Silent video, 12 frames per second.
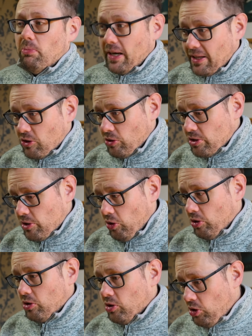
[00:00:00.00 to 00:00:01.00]
but it does
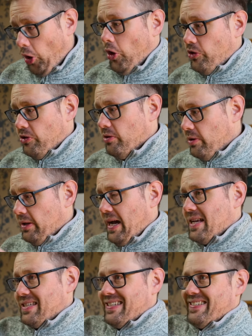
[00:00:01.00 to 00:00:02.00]
look good
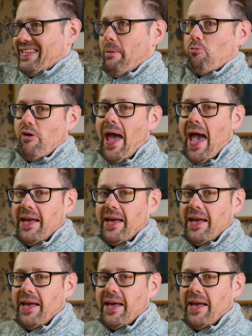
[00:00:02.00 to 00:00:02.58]
as a separate